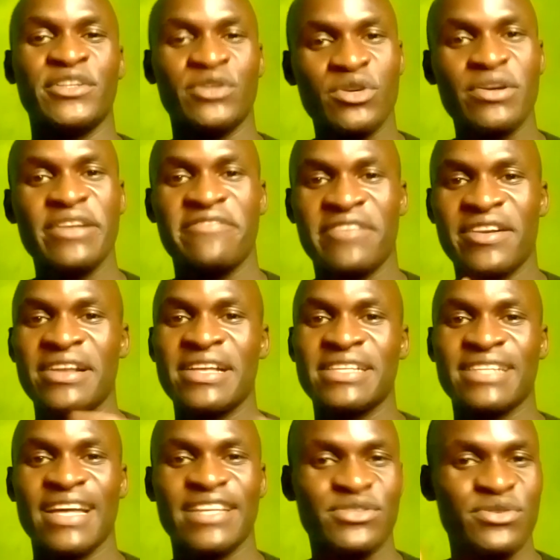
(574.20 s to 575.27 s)
know a
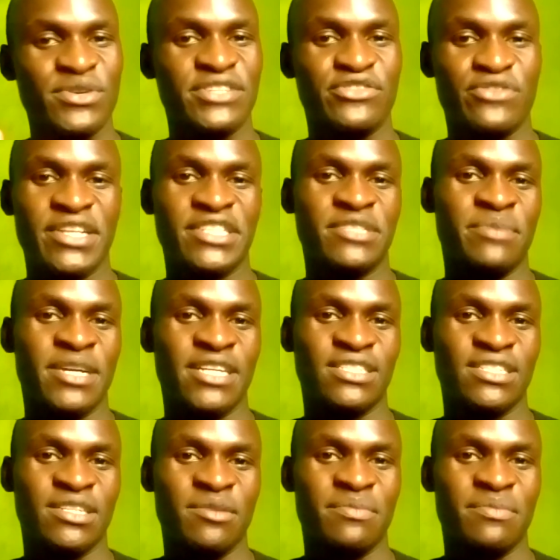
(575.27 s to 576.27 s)
virus has no treatment.